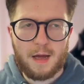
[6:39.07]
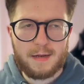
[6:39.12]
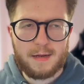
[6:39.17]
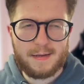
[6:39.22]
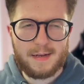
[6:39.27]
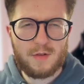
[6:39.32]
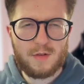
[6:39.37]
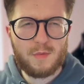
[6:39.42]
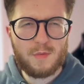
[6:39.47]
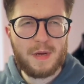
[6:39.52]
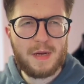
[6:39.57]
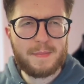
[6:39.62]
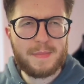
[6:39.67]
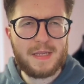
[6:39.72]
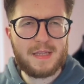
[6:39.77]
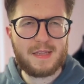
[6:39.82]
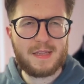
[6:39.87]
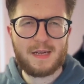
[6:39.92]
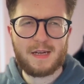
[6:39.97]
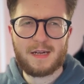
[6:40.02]
Now you may be
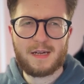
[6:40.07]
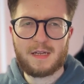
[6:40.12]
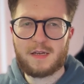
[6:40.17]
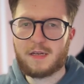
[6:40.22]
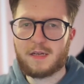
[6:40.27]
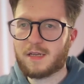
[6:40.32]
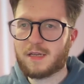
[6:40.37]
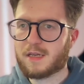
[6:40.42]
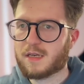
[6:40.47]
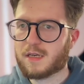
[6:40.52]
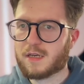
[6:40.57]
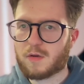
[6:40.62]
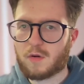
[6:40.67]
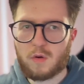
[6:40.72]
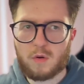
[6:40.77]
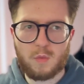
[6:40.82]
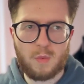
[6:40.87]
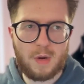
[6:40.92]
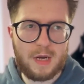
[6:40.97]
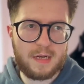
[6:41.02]
thinking this is all
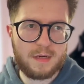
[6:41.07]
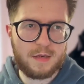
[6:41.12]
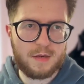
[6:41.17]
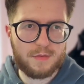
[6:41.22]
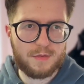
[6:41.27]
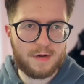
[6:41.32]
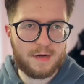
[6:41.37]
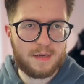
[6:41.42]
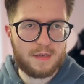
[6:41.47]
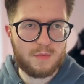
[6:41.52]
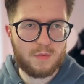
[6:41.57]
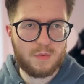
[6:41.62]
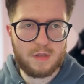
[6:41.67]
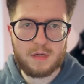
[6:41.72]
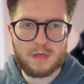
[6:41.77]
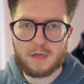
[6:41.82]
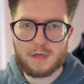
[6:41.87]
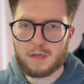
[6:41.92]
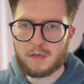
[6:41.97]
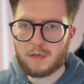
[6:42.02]
well and great, we
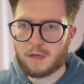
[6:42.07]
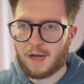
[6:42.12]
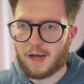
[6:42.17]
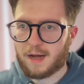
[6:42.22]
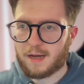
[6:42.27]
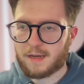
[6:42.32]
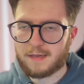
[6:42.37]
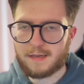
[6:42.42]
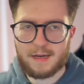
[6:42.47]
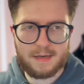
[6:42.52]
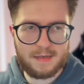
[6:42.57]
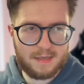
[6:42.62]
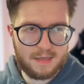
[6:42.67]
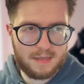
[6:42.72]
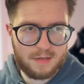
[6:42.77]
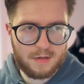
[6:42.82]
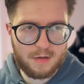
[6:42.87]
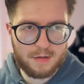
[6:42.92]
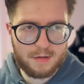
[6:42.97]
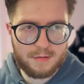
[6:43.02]
can access this
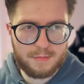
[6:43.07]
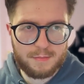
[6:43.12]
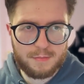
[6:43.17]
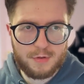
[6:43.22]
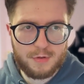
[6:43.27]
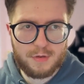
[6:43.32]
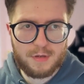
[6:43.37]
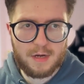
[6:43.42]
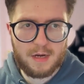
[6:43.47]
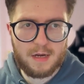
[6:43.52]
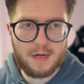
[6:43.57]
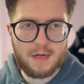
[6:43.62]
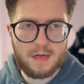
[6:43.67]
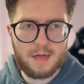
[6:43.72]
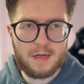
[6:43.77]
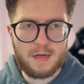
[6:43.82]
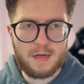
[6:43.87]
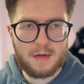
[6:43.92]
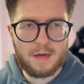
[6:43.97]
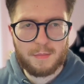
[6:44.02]
on a computer,
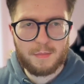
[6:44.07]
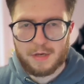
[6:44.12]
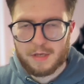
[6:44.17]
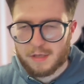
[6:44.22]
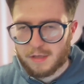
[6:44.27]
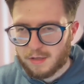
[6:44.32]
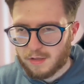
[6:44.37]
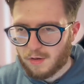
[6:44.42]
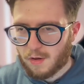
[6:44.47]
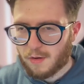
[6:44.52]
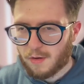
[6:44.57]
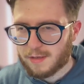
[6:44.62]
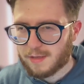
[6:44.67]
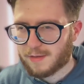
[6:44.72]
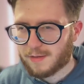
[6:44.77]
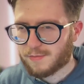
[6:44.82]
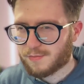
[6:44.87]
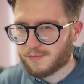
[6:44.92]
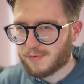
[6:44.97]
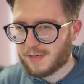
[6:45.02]
but it's not
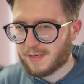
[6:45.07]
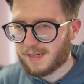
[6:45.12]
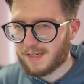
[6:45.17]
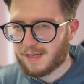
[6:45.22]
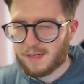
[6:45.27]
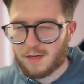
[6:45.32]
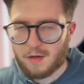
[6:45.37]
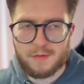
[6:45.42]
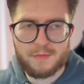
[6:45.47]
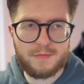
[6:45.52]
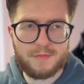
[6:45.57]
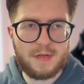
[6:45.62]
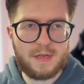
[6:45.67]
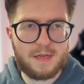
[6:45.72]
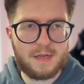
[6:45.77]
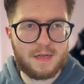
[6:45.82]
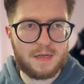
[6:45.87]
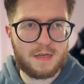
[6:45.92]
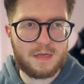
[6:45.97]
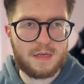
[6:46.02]
really
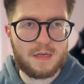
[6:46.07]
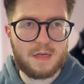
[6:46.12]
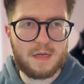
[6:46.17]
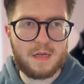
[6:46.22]
convenient.